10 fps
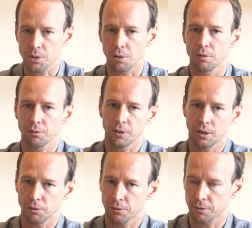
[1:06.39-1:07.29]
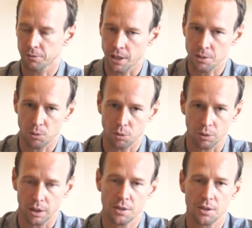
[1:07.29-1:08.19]
So if Facebook
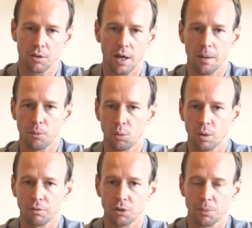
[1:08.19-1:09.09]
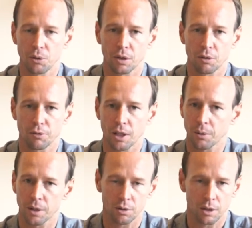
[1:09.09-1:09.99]
or Instagram or wherever you're building your
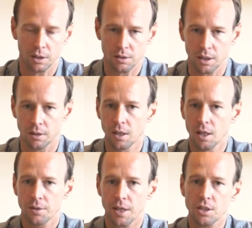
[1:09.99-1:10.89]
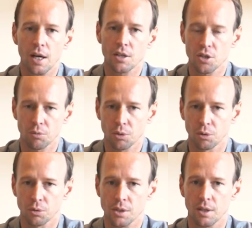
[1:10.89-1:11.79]
following on LinkedIn, they change the
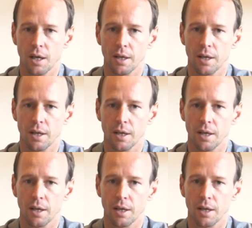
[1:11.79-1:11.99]
rules,